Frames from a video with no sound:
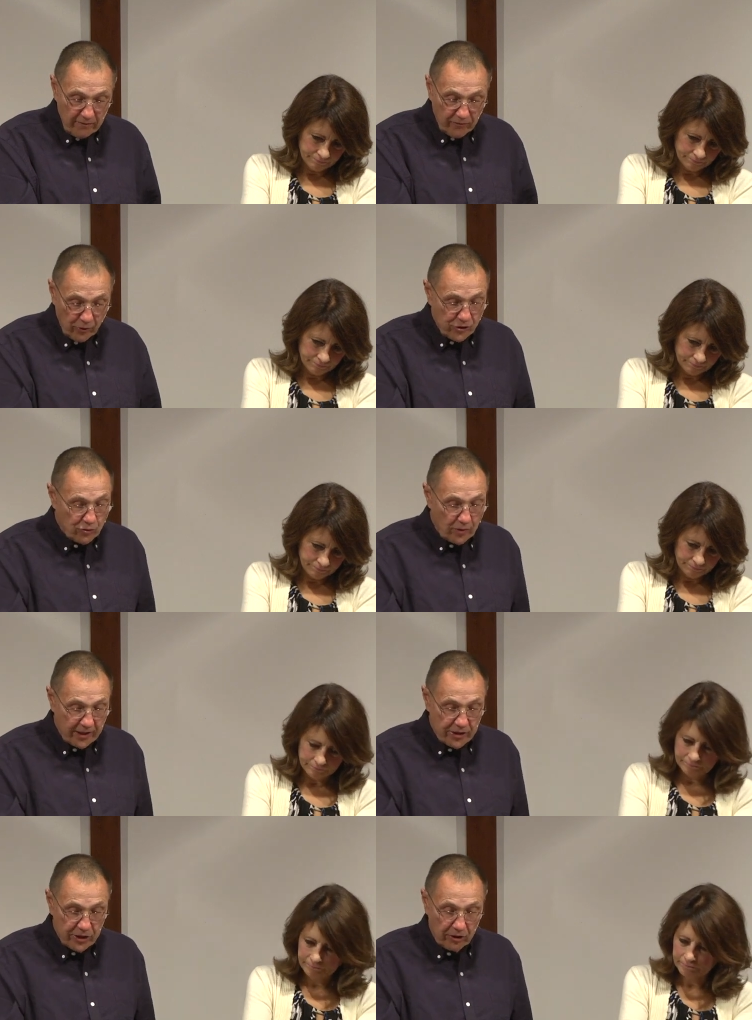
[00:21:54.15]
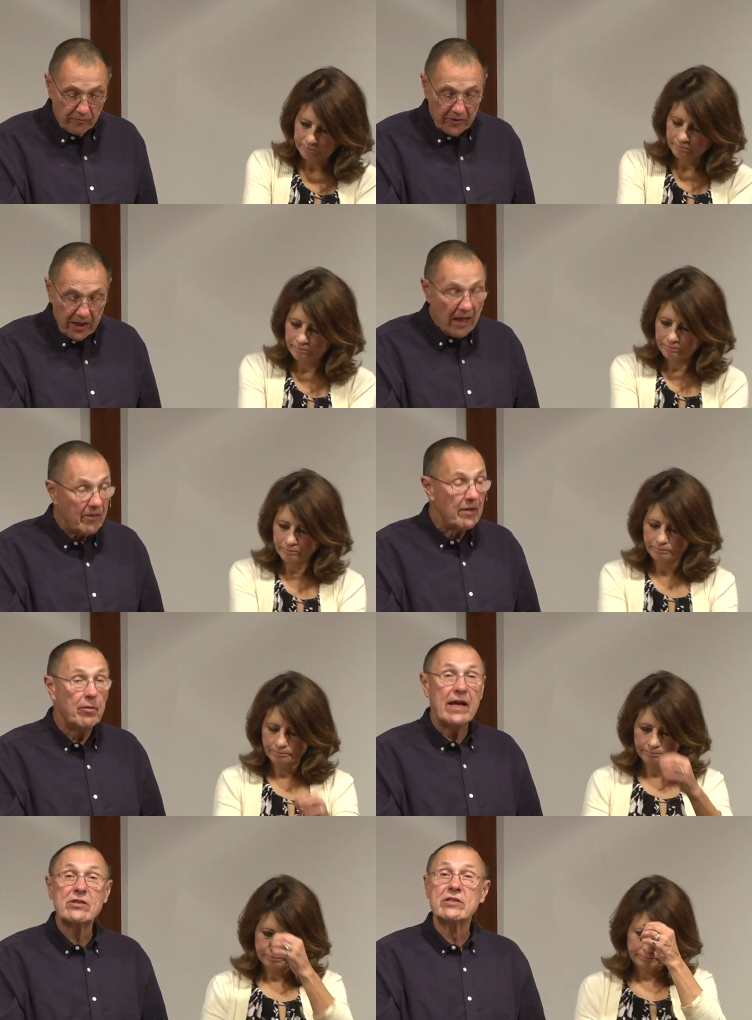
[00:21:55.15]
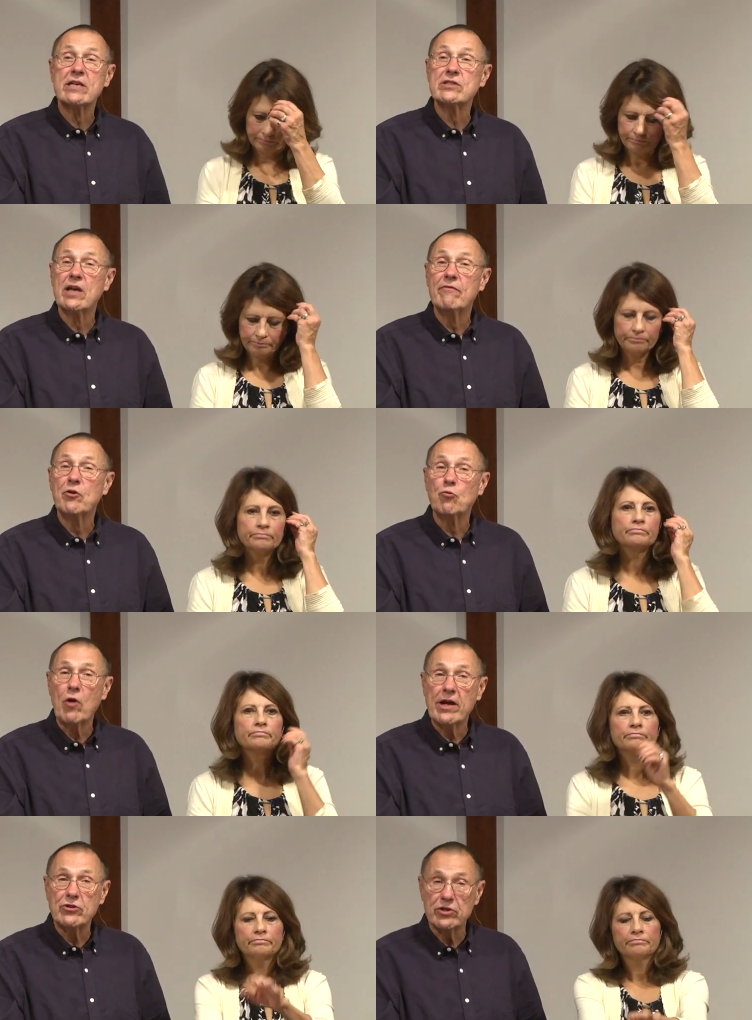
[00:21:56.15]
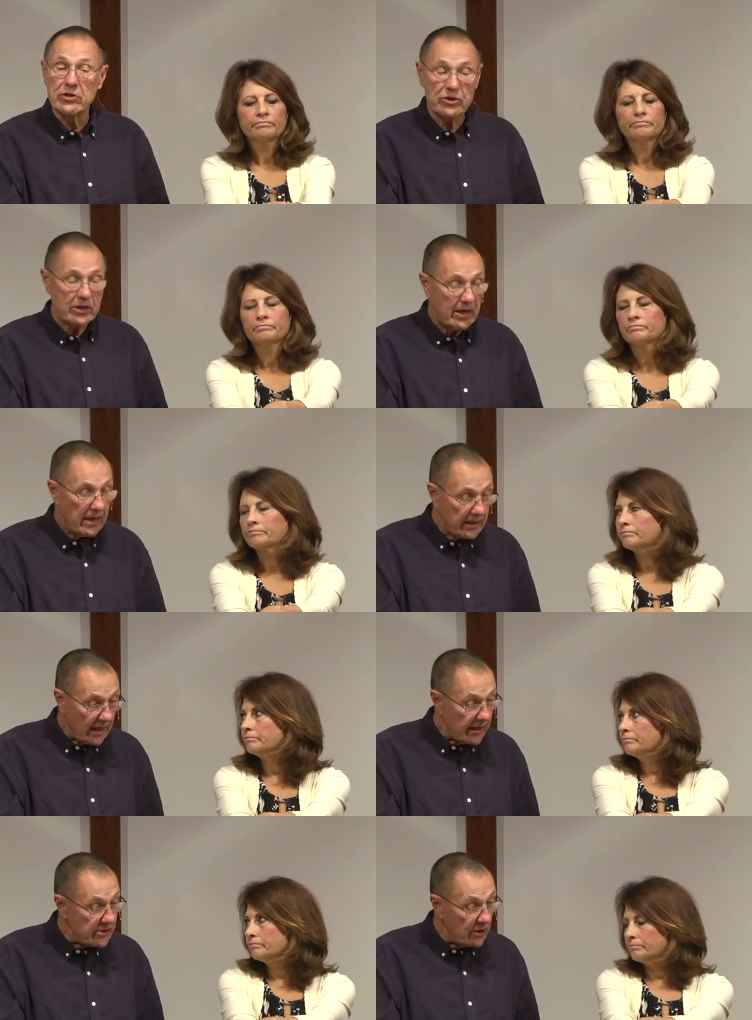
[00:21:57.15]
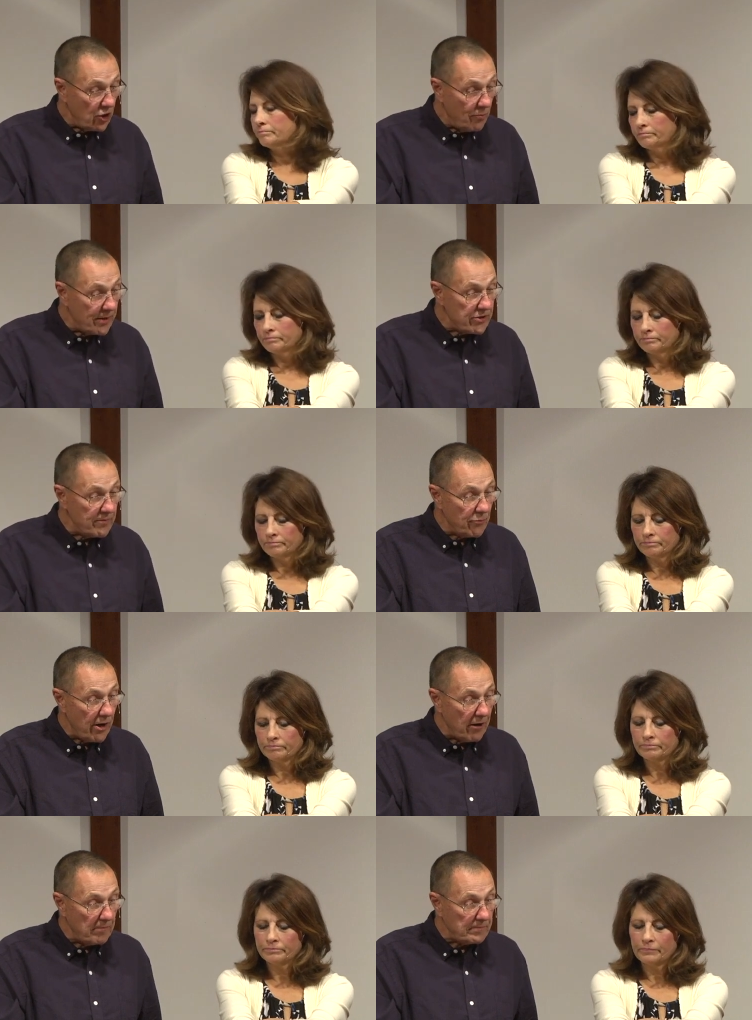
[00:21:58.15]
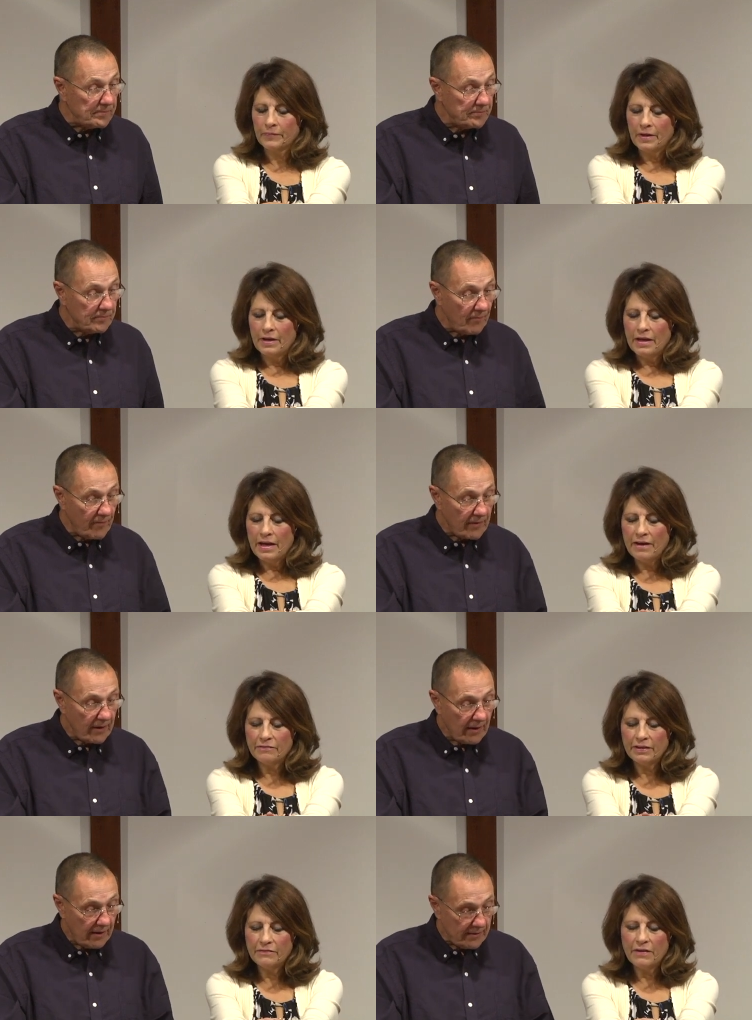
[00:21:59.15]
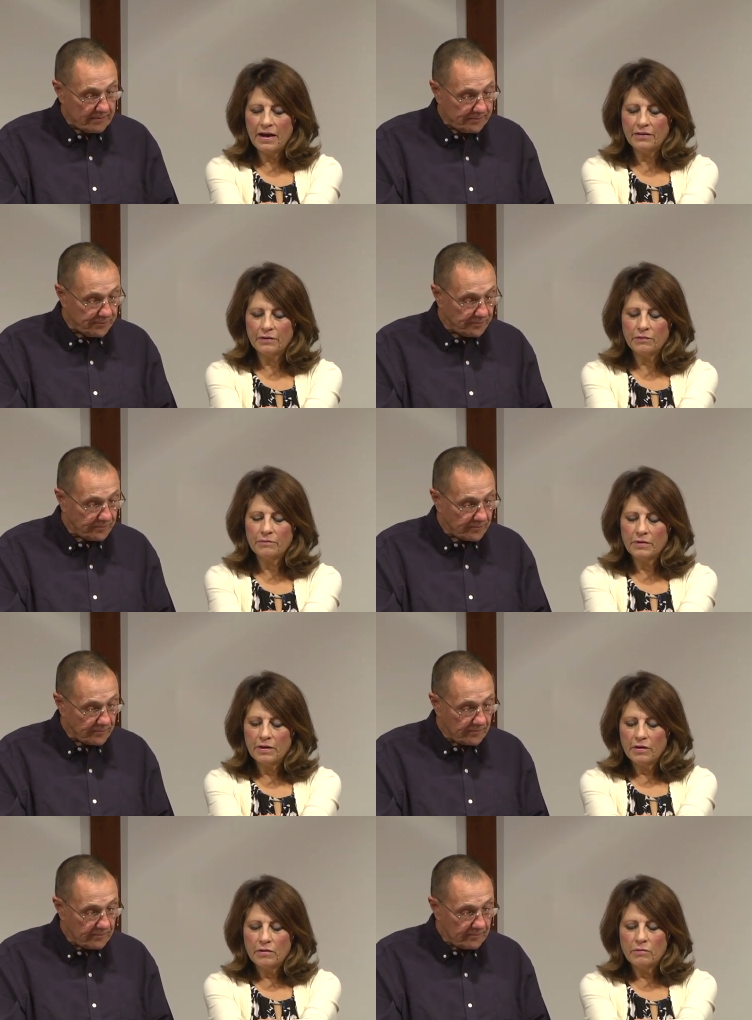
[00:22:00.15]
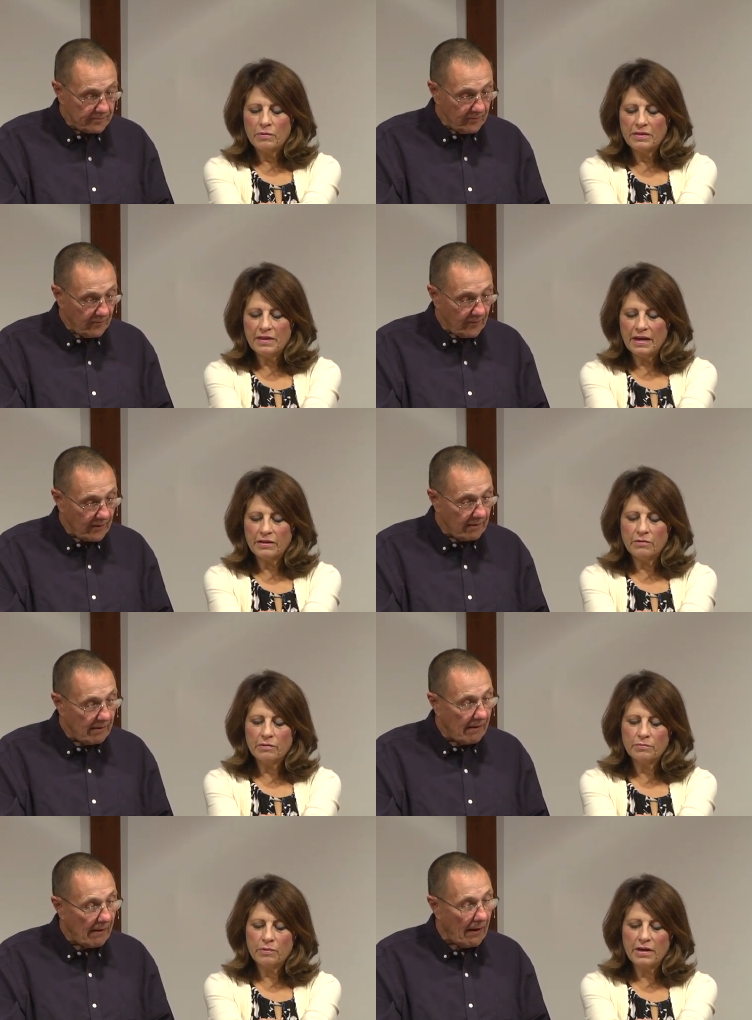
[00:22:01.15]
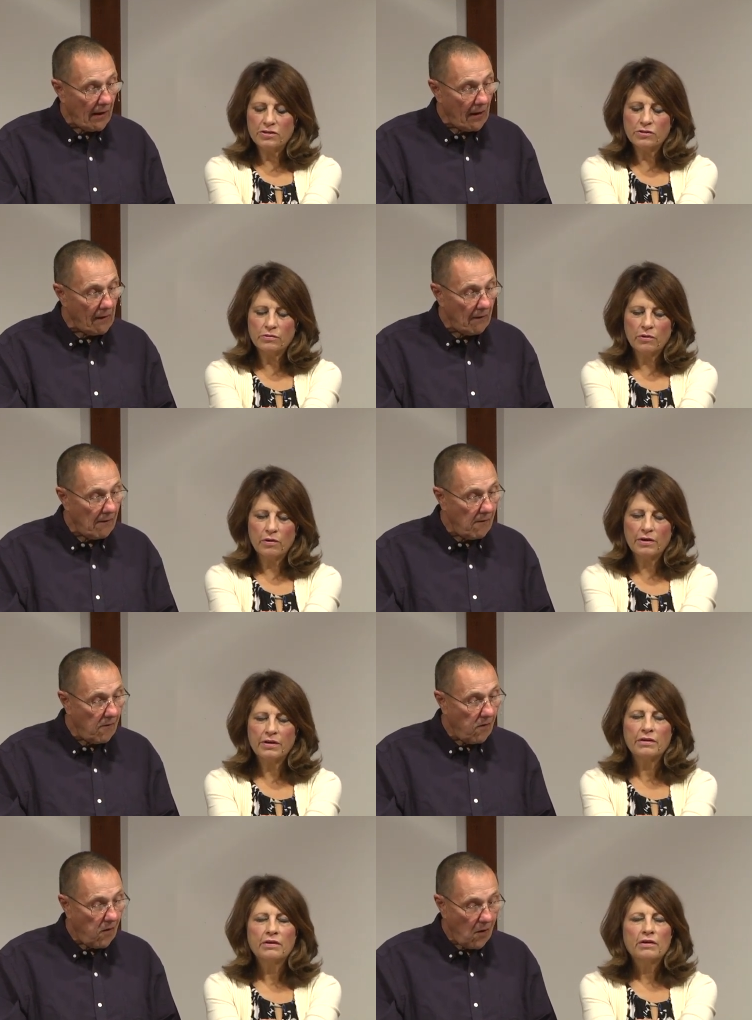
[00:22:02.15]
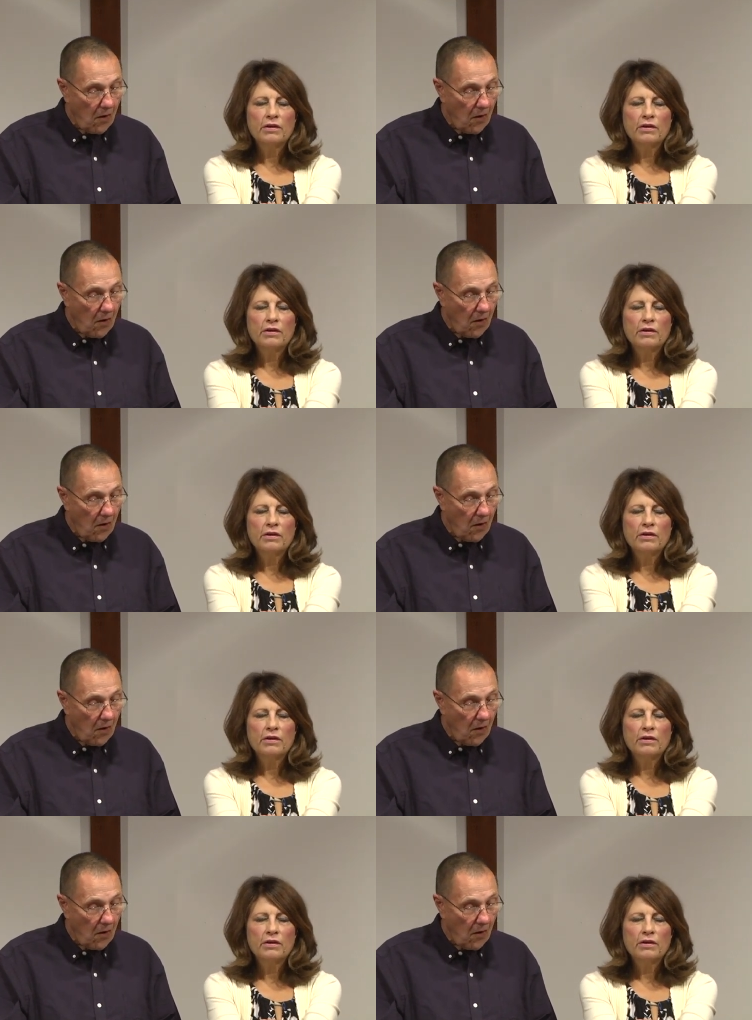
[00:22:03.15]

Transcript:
Speaker 1: verse 22. The blessings of the righteous. Kelly's going to open us in prayer.
Speaker 2: Heavenly Father, we thank you and praise you, Lord, and